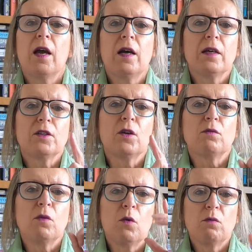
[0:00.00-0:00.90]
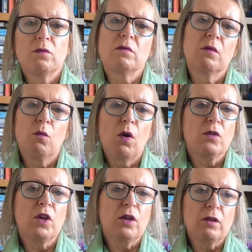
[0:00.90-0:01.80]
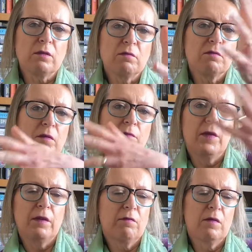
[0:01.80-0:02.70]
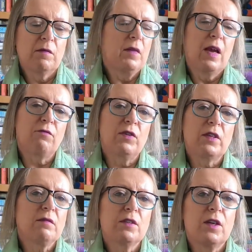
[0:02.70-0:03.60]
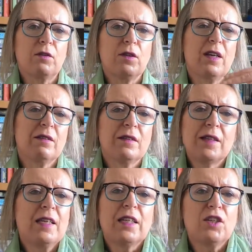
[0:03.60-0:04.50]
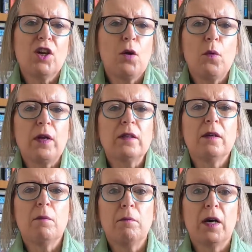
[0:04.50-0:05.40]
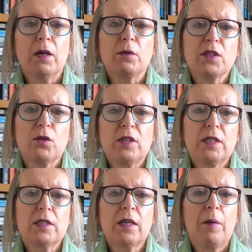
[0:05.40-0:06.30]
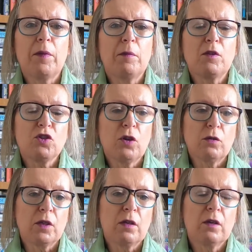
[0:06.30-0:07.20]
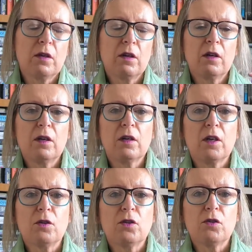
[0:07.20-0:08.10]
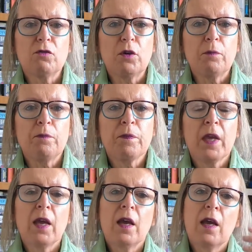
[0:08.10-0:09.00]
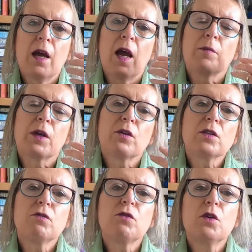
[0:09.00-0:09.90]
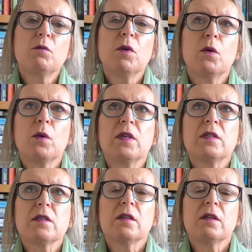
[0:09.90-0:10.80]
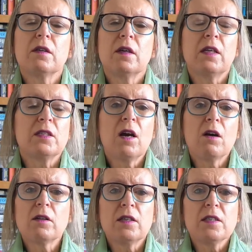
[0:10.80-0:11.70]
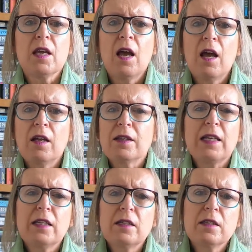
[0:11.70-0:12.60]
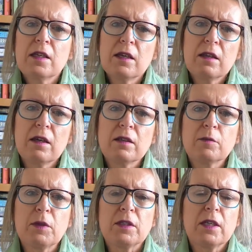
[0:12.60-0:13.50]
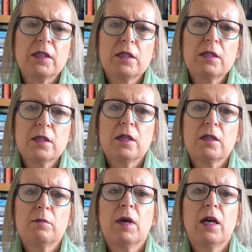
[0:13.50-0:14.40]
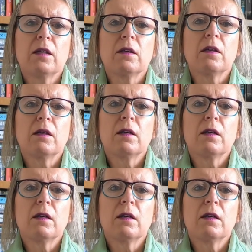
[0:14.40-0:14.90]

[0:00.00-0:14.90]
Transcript: And you know, one girl, they didn't know when Mai was going to tap them on the shoulder, go to the room. And because the room was in darkness, they didn't see their husbands. They didn't see the man